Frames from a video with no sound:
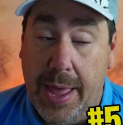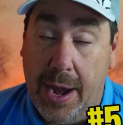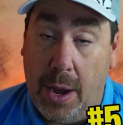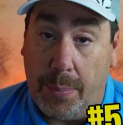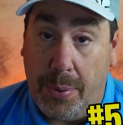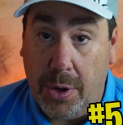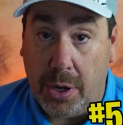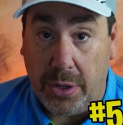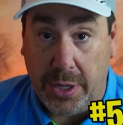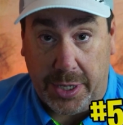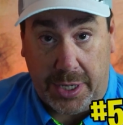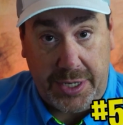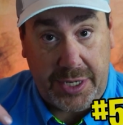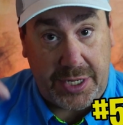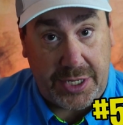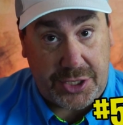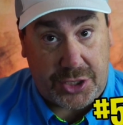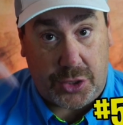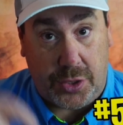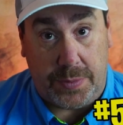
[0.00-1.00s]
and I'll put a link in the
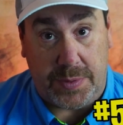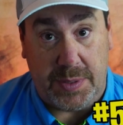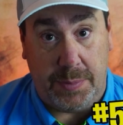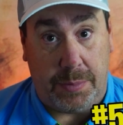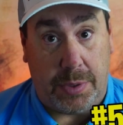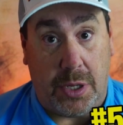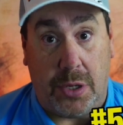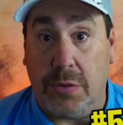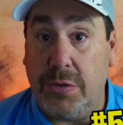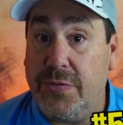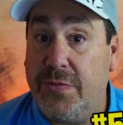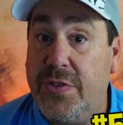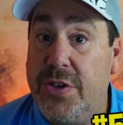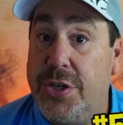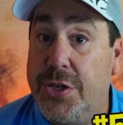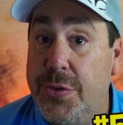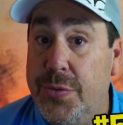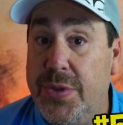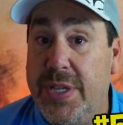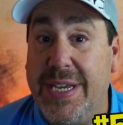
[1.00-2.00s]
description below
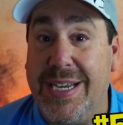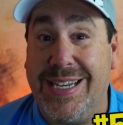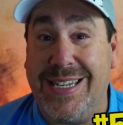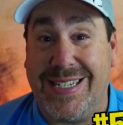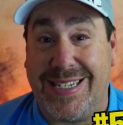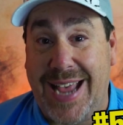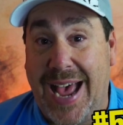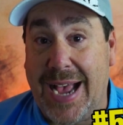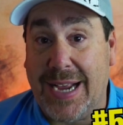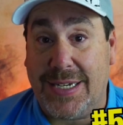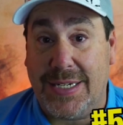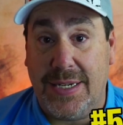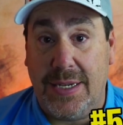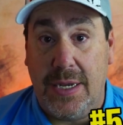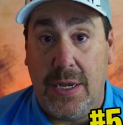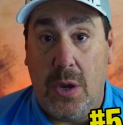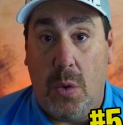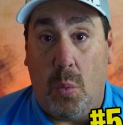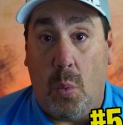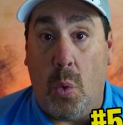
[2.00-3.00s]
to the exact
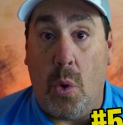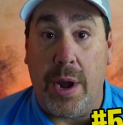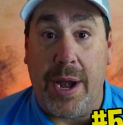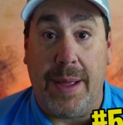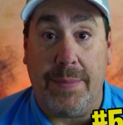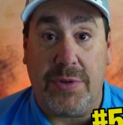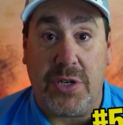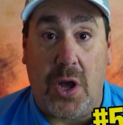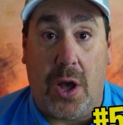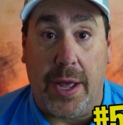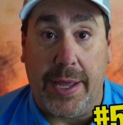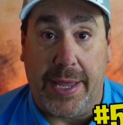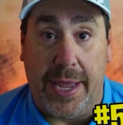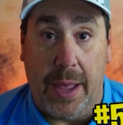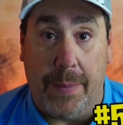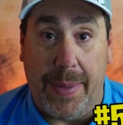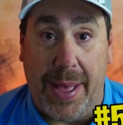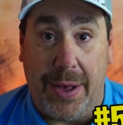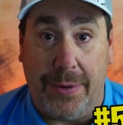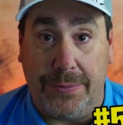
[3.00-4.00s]
one I'm talking
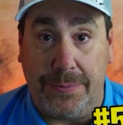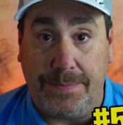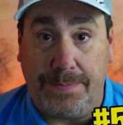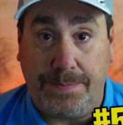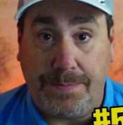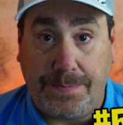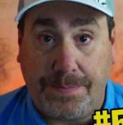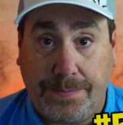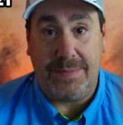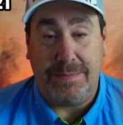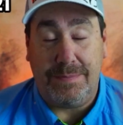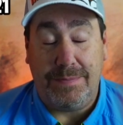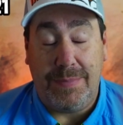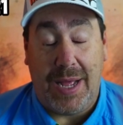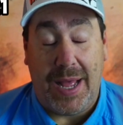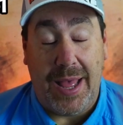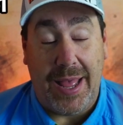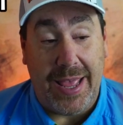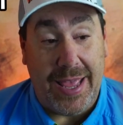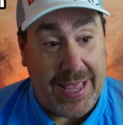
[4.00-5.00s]
about.
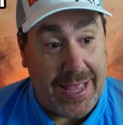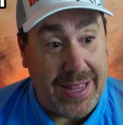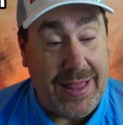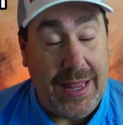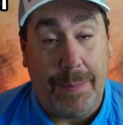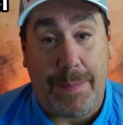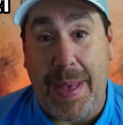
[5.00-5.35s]
In the